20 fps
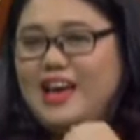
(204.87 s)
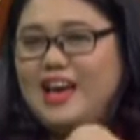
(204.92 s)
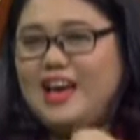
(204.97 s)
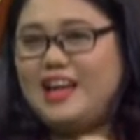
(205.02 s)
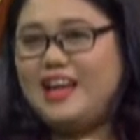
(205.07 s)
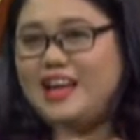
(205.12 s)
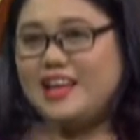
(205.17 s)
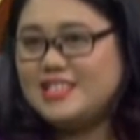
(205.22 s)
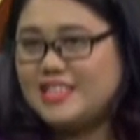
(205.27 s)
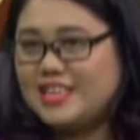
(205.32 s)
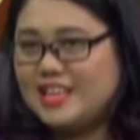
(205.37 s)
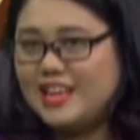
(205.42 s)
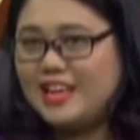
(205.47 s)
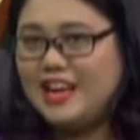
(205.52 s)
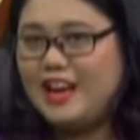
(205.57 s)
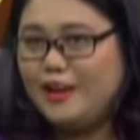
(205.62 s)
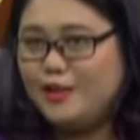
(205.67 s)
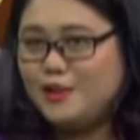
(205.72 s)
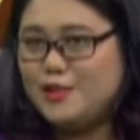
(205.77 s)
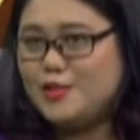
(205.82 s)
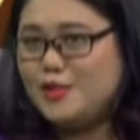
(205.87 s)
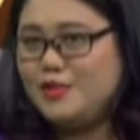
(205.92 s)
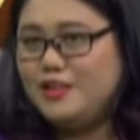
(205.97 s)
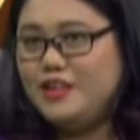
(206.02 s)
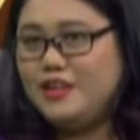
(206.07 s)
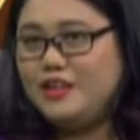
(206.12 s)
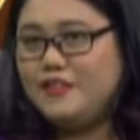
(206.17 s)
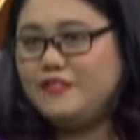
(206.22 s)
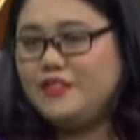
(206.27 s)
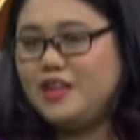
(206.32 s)
And then as a kid, I also
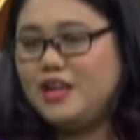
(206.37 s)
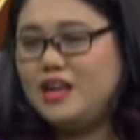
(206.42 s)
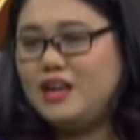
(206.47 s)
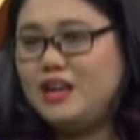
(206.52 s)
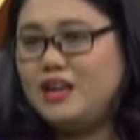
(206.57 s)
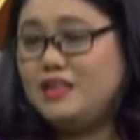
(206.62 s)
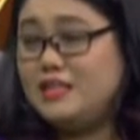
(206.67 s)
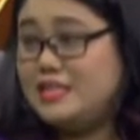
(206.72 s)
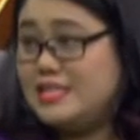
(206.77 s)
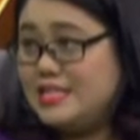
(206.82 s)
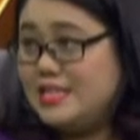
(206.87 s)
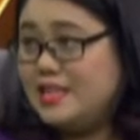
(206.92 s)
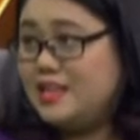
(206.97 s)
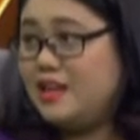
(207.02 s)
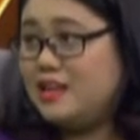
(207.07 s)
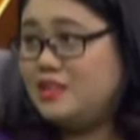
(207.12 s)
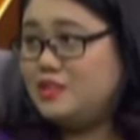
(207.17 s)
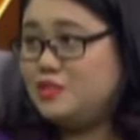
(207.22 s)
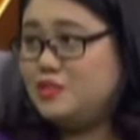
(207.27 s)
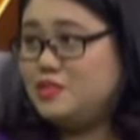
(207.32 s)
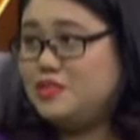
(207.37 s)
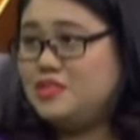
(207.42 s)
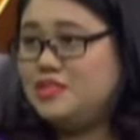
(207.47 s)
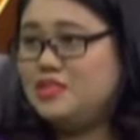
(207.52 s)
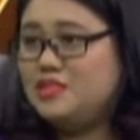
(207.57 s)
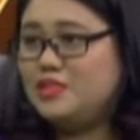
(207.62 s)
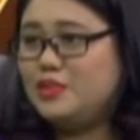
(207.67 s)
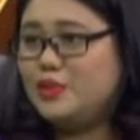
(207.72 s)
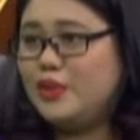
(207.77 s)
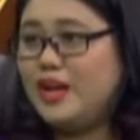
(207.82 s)
loved Disney cartoons,
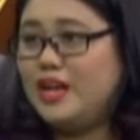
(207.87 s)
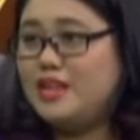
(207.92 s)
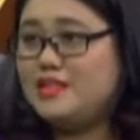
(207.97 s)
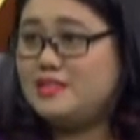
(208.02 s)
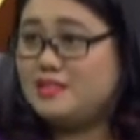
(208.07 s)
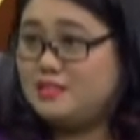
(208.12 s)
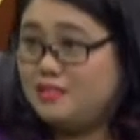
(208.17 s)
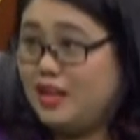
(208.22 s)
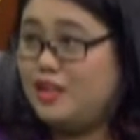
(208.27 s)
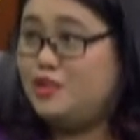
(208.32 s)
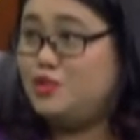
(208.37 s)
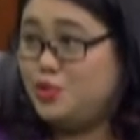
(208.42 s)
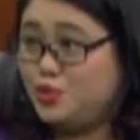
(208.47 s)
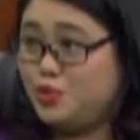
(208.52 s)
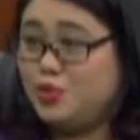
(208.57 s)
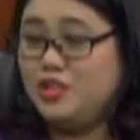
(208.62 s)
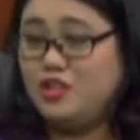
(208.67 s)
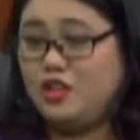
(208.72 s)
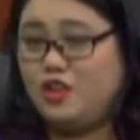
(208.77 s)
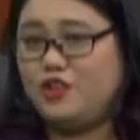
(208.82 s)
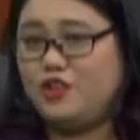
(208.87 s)
so I drew a lot